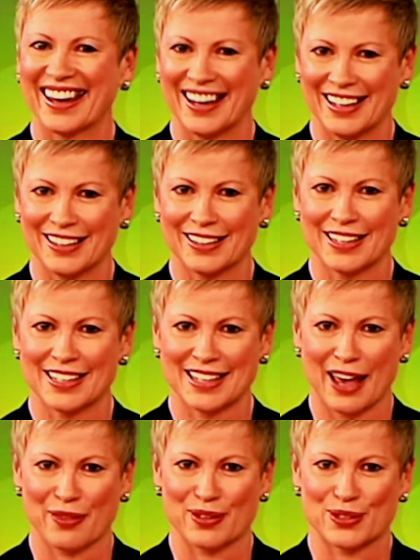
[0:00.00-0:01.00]
in
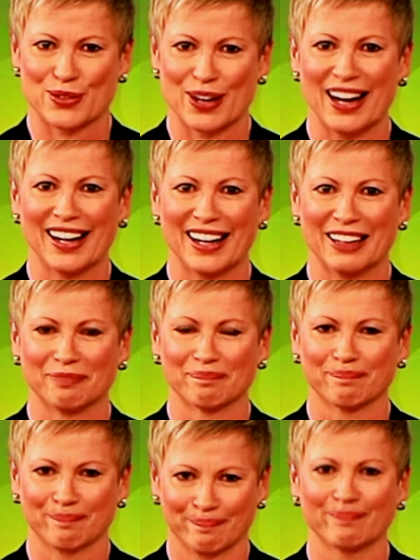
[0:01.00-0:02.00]
South Australia.
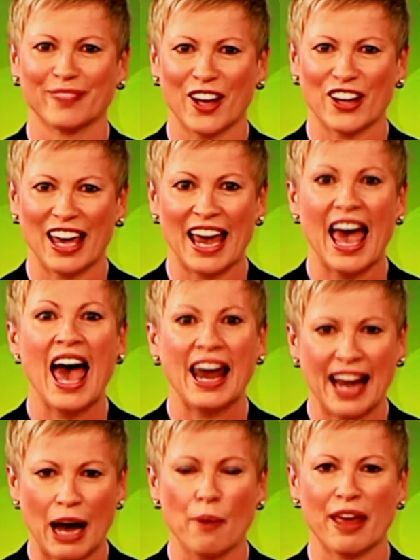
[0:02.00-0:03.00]
Okay, yes. And
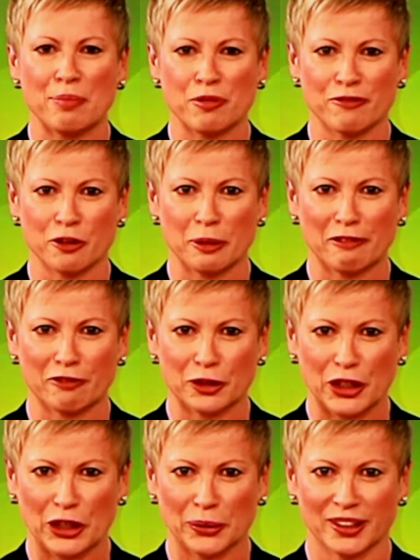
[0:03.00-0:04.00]
how are they performing for
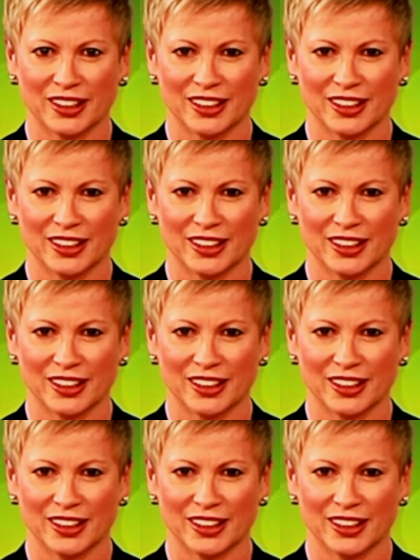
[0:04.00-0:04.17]
you?